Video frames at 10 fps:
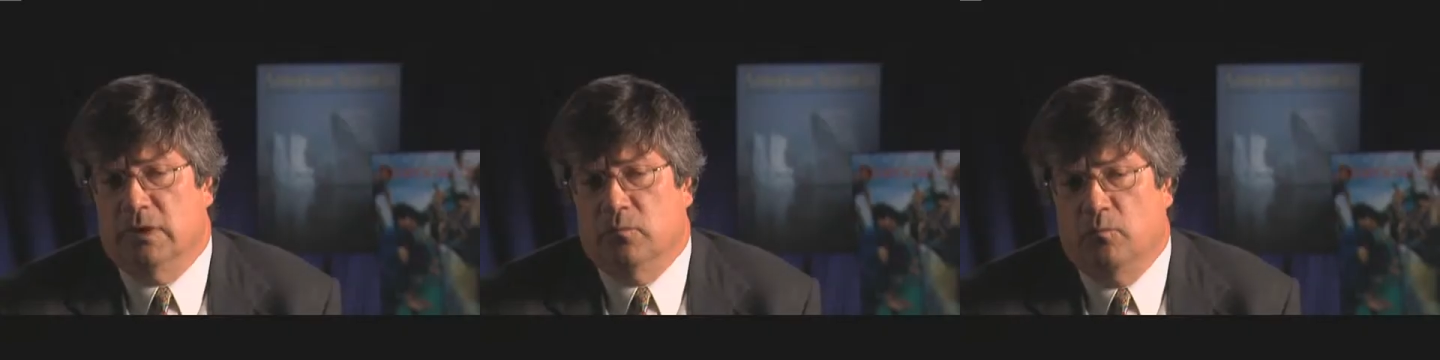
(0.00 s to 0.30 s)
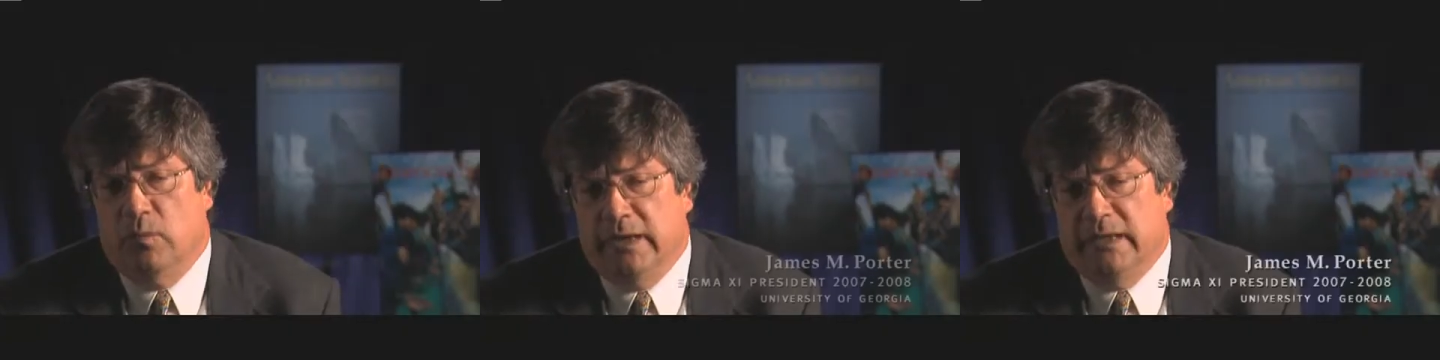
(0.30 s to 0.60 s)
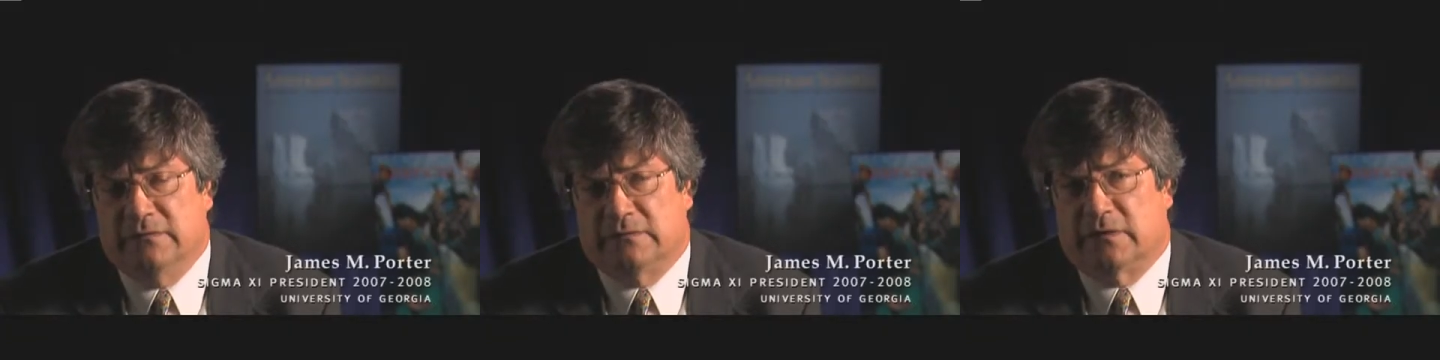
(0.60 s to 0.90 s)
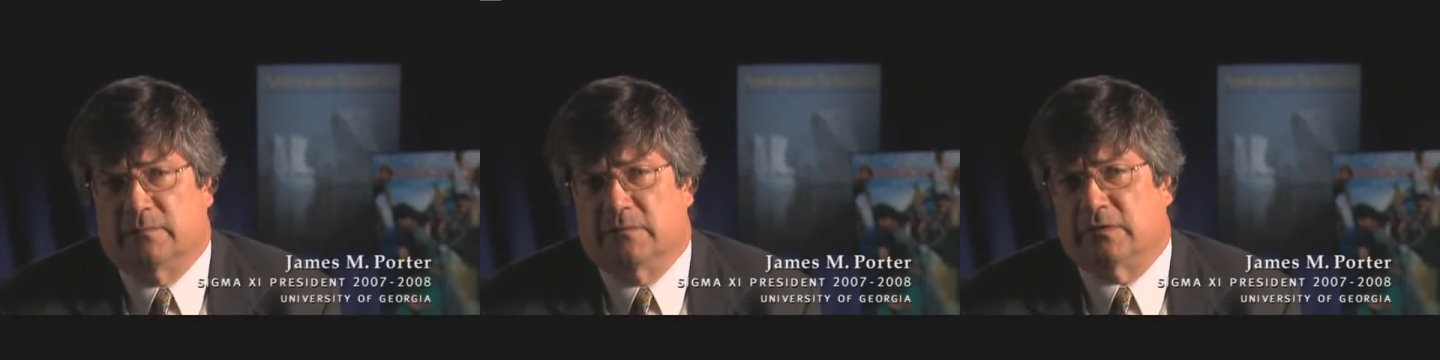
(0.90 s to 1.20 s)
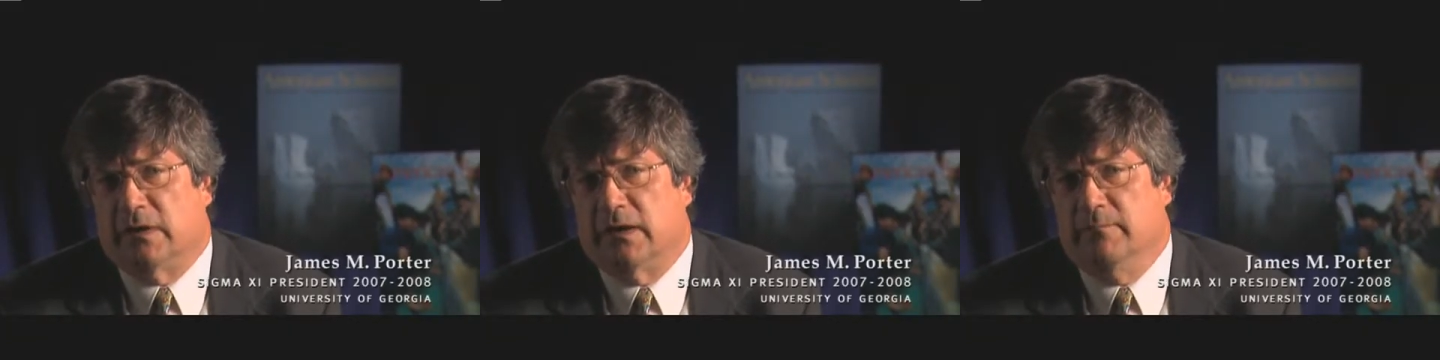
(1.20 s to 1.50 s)
We in Sigma
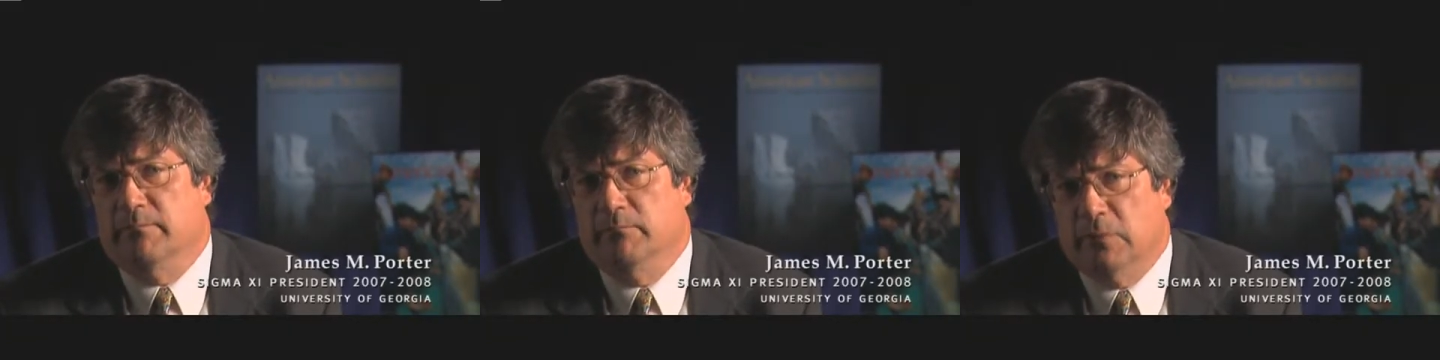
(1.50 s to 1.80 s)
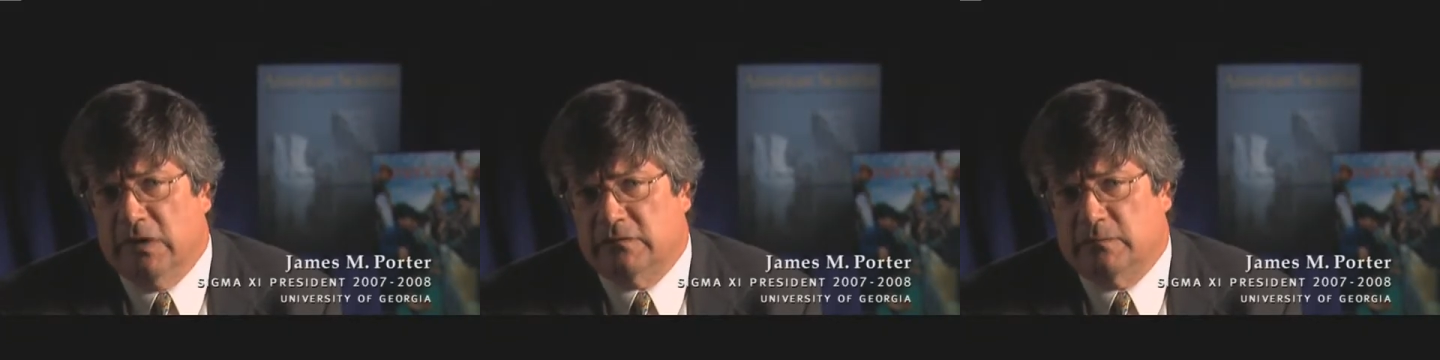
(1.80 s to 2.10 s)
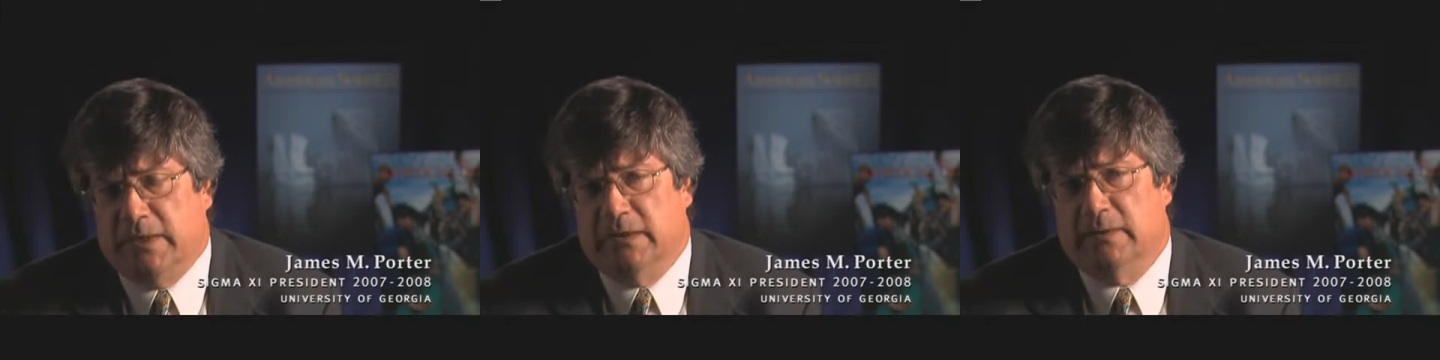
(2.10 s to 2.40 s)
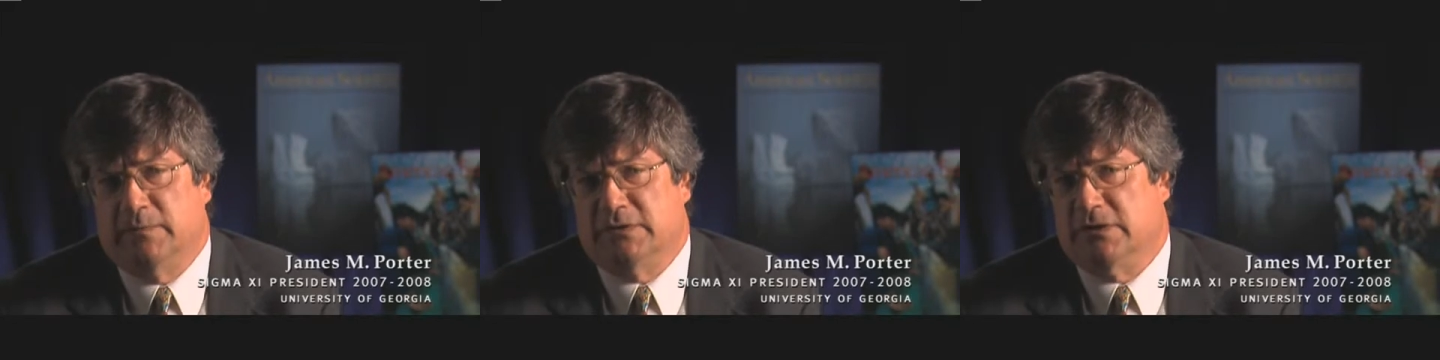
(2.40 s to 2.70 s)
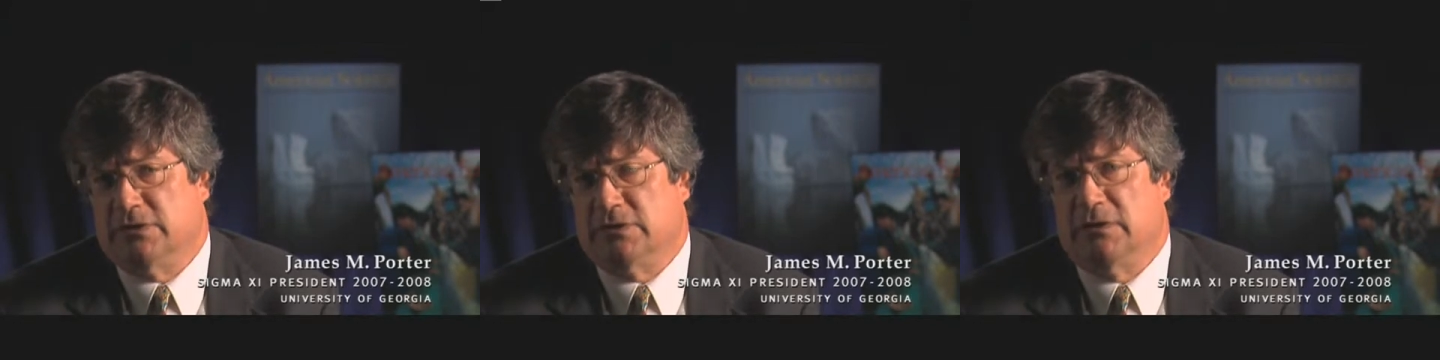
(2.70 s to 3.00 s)
Xi must be in a
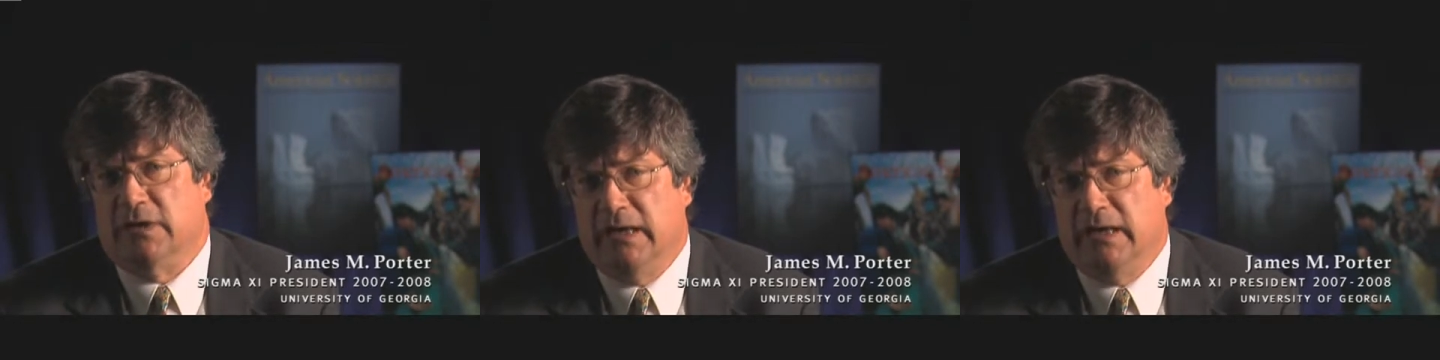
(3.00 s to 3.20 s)
position to